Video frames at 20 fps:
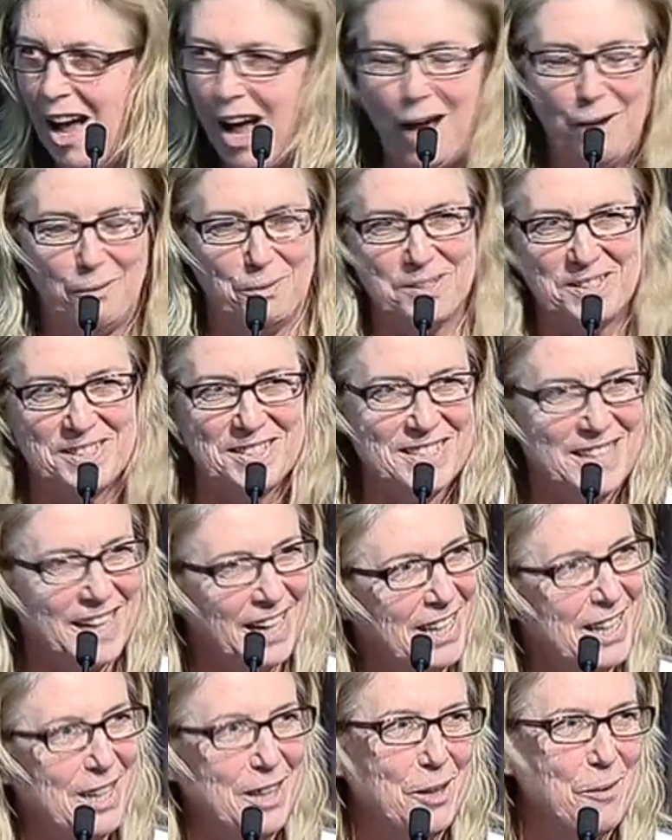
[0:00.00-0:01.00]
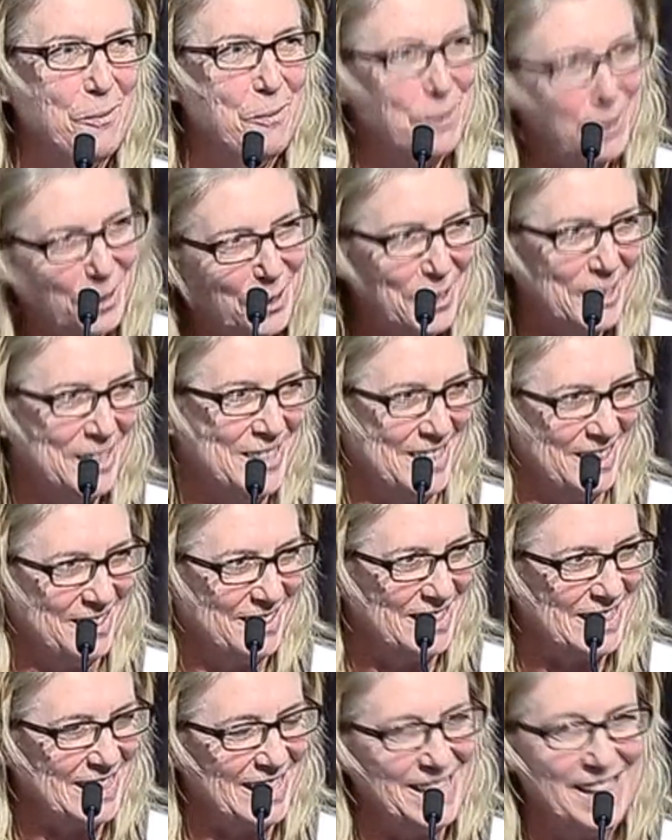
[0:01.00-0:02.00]
I wasn't taking the work
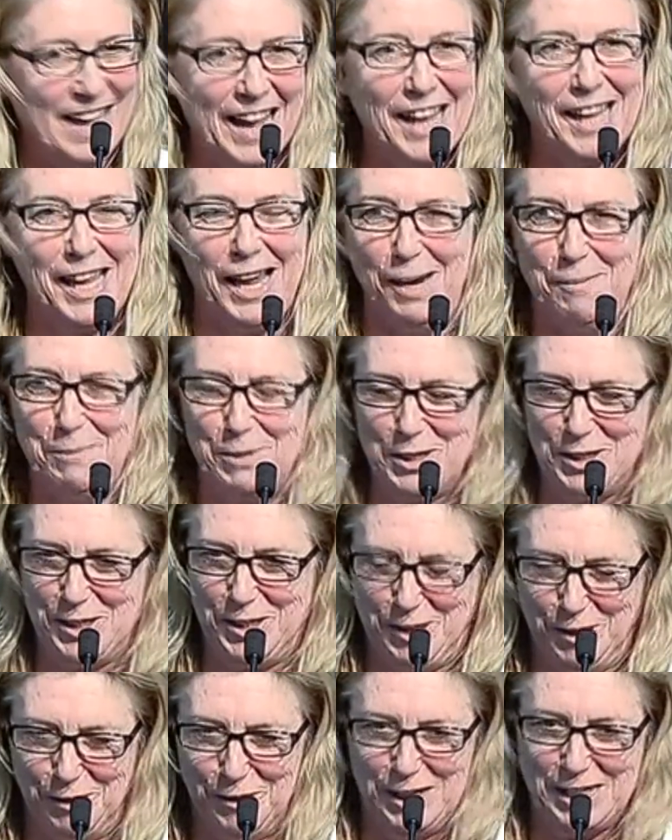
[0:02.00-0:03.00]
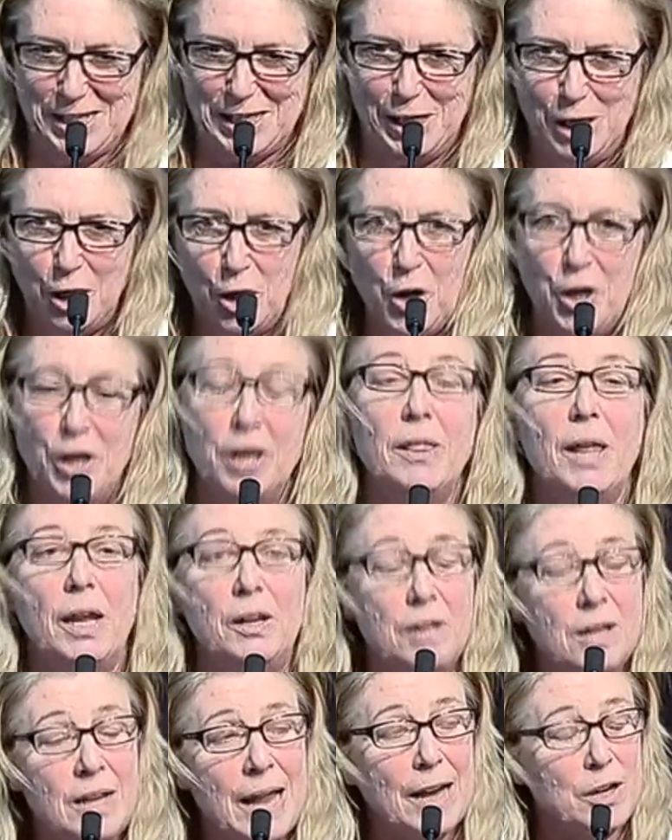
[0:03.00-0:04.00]
seriously. They came to seriously learn. They
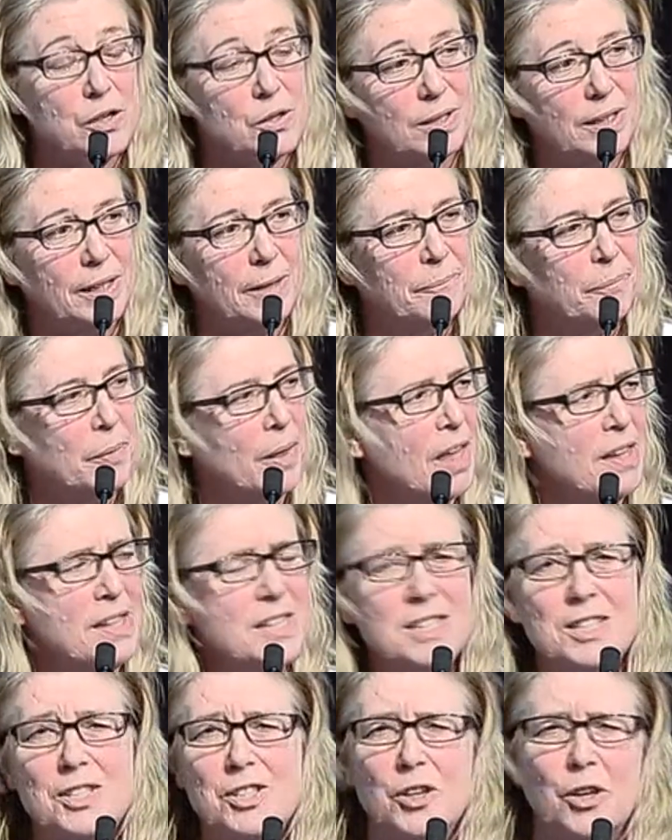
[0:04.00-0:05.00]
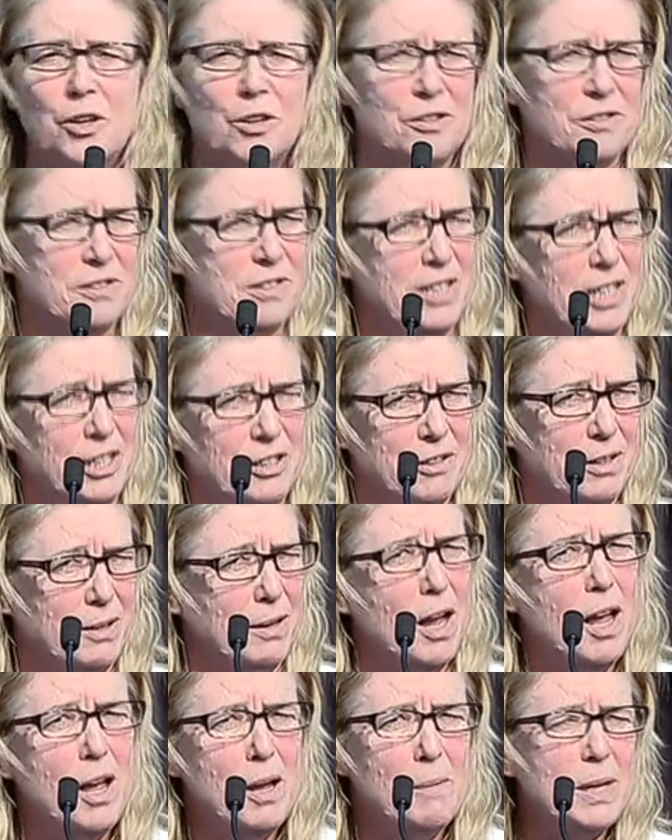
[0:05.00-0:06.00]
didn't actually, this is so
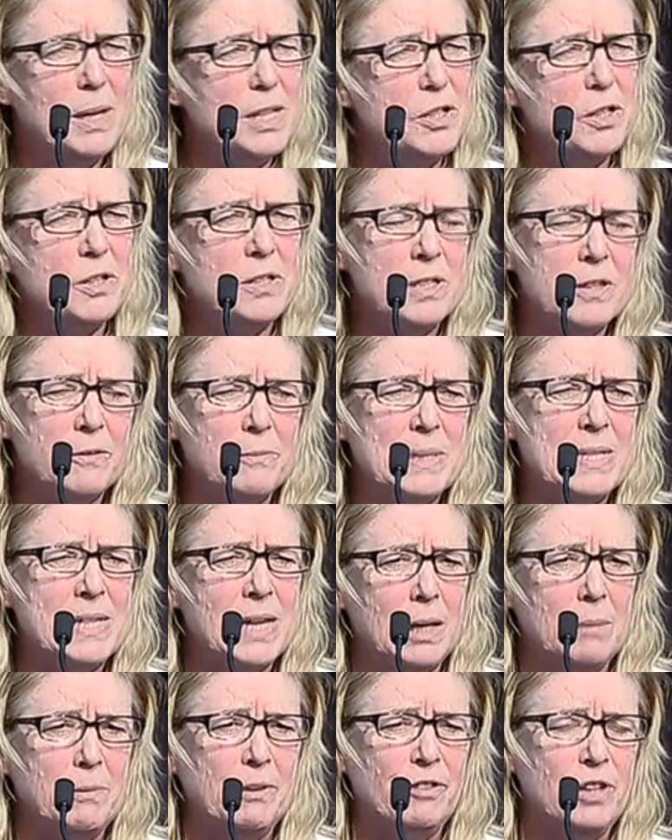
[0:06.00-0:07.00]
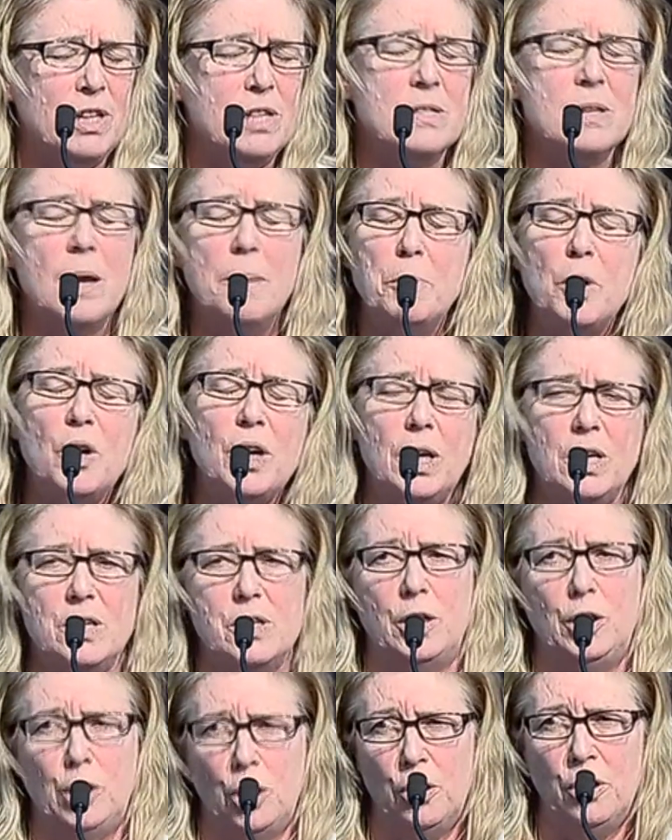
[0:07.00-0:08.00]
contradictory. My students have been telling me for years, I'm not here
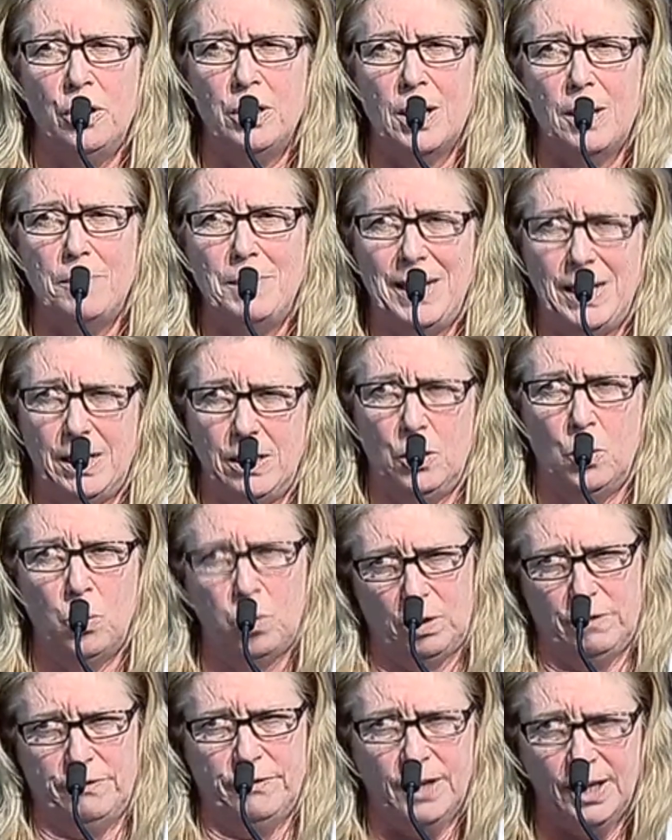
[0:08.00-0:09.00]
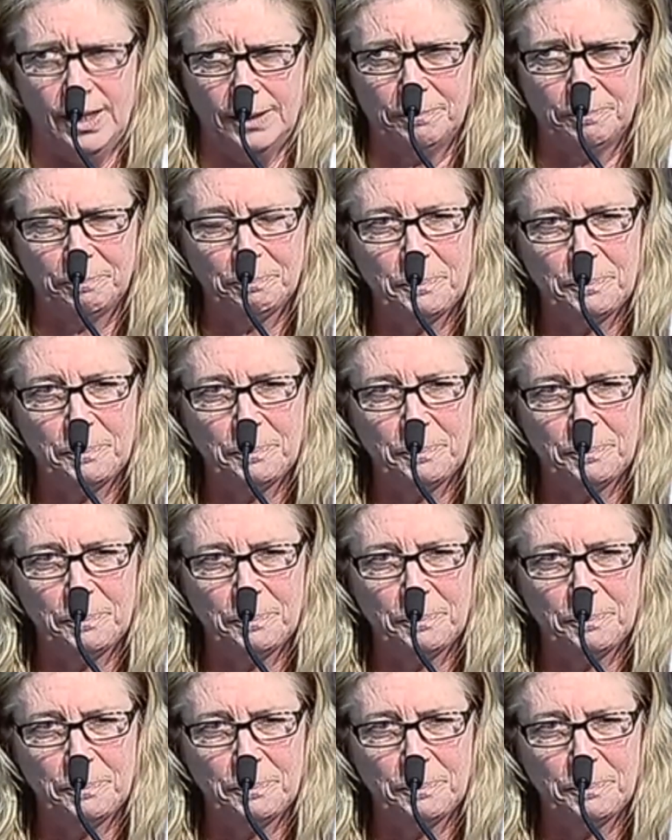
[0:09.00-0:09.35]
to learn, I'm here to qualify.